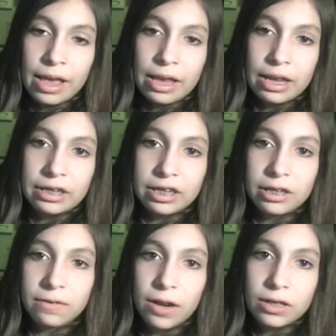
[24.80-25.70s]
Hey
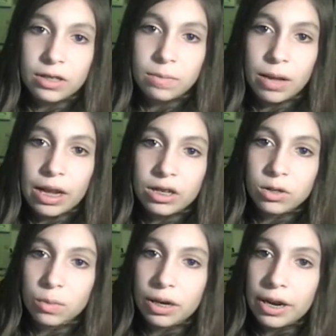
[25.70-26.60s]
Shades of Awesome, I
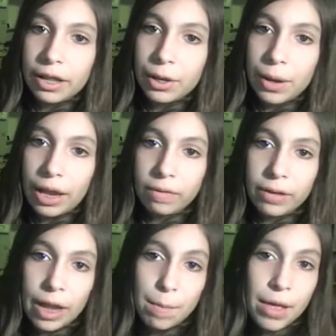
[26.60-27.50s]
just want to tell you ahead of
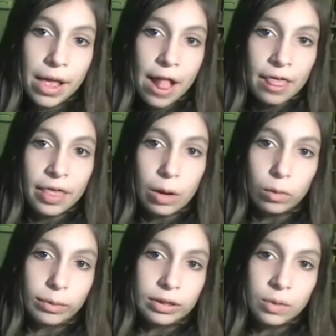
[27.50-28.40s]
time that
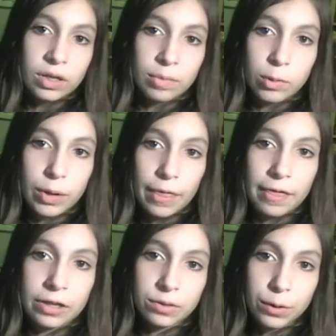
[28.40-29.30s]
we'll be switching between
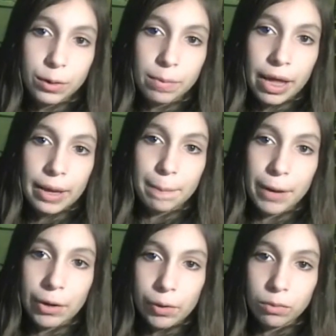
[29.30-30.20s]
this room and
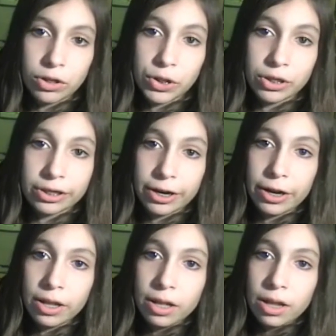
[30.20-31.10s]
my room, which you just
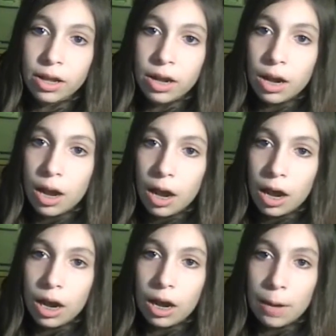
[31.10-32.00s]
saw,
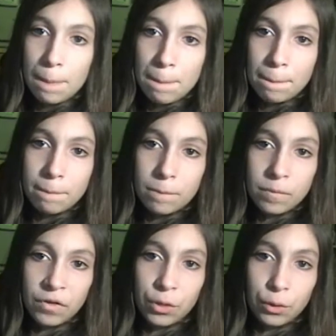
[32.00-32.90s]
um,
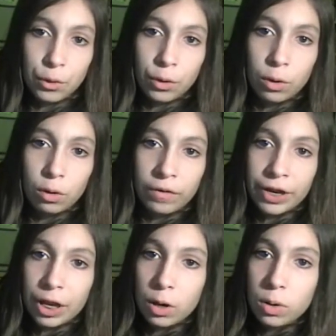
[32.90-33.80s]
through the whole
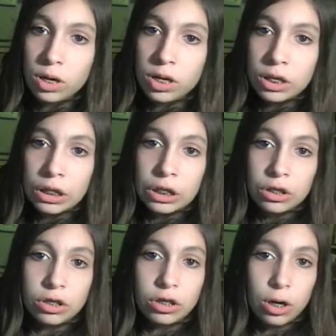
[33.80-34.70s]
video.
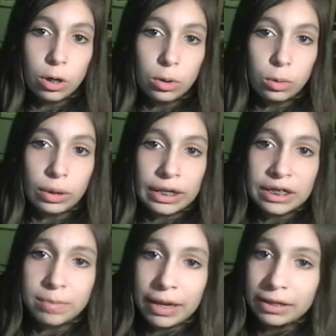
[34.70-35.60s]
So
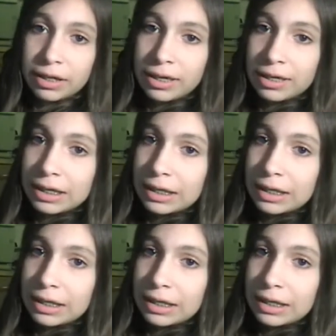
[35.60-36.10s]
expect it.